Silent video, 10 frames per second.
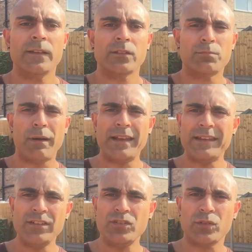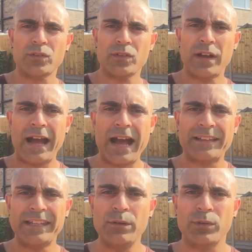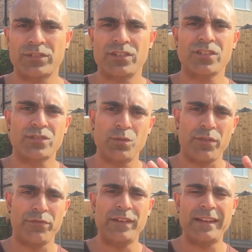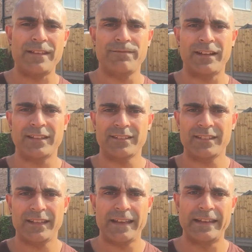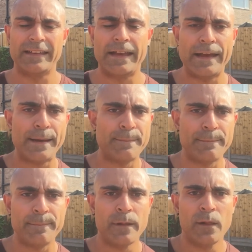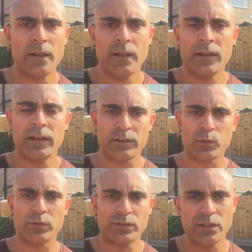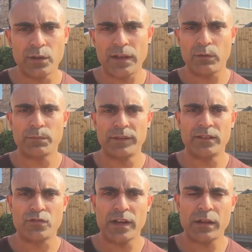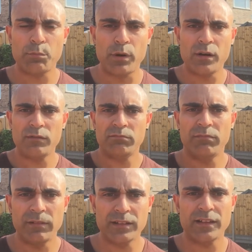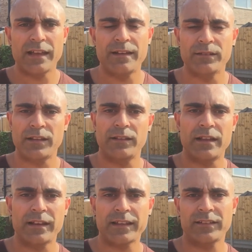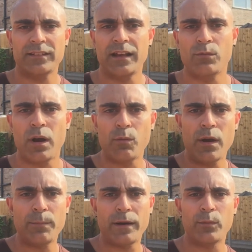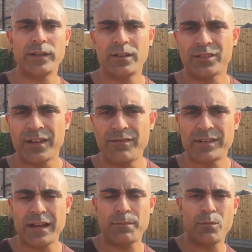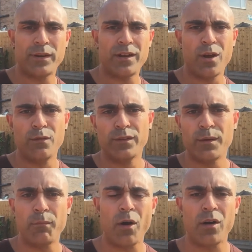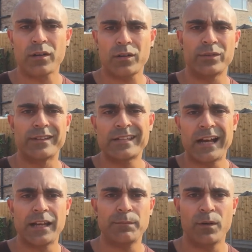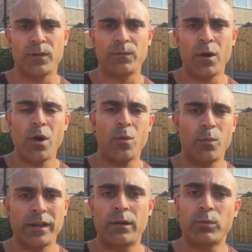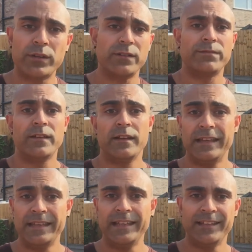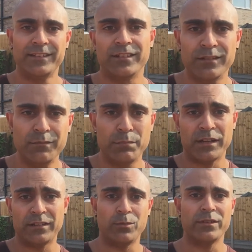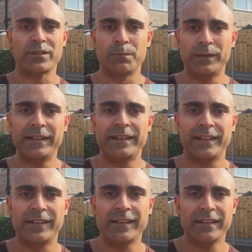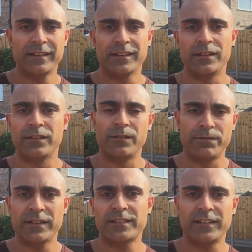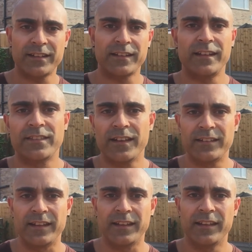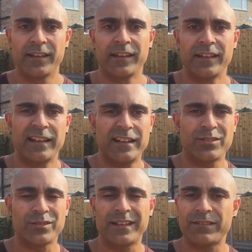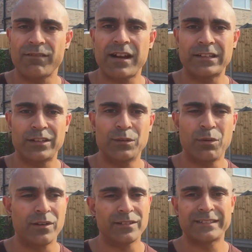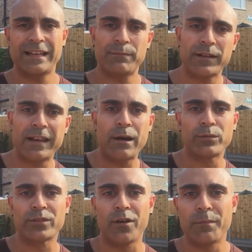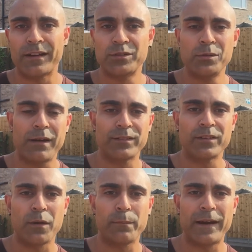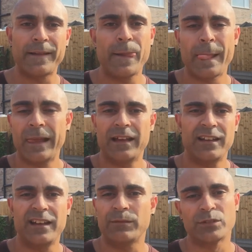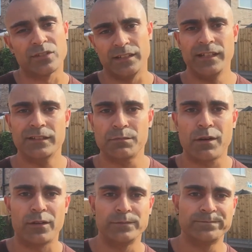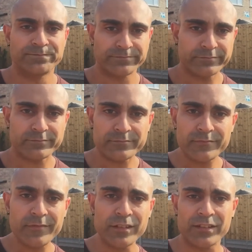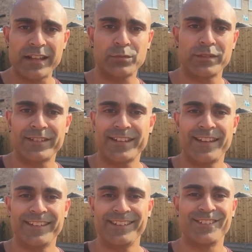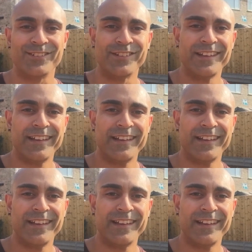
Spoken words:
So my initial idea was to just do a 3-day fast, and I thought that would have been the trick, but I guess I work by window, so every time I went over the mark or the time of when I would have eaten, because I would have completed the first day, second day, third day, I was like, right, you know what, oh, damn, an hour's gone by, 2 hours has gone by, I'm just going to eat tomorrow. So that's what this turned into.